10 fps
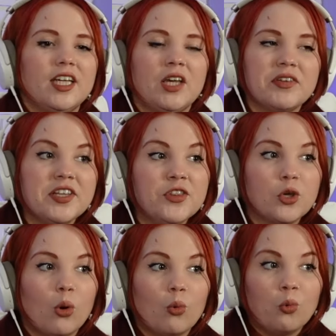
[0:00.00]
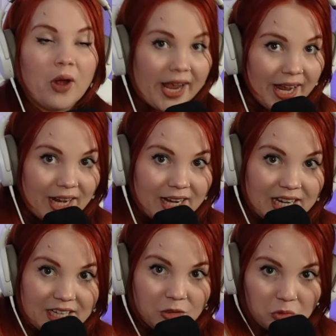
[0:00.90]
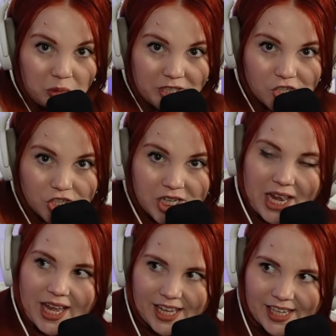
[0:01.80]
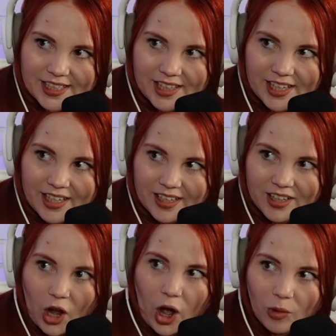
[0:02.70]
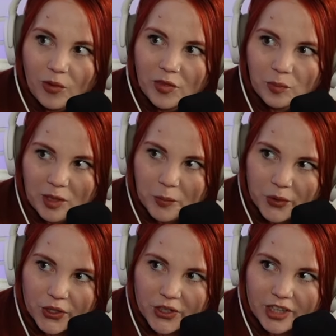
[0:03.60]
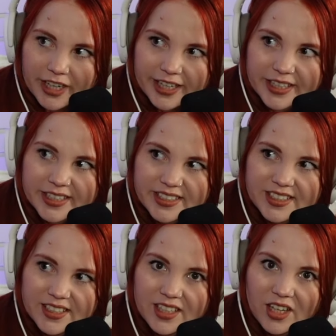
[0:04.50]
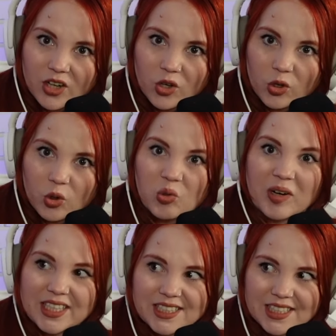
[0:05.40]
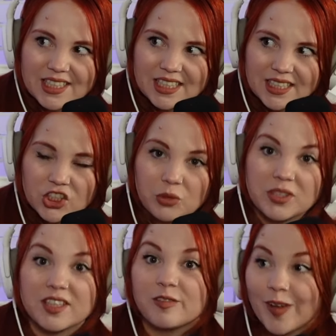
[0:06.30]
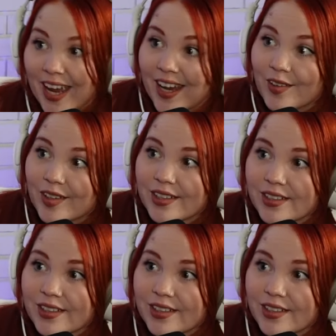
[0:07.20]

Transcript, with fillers: even the way in which Hailey got with Bieber is crazy. She was a fan.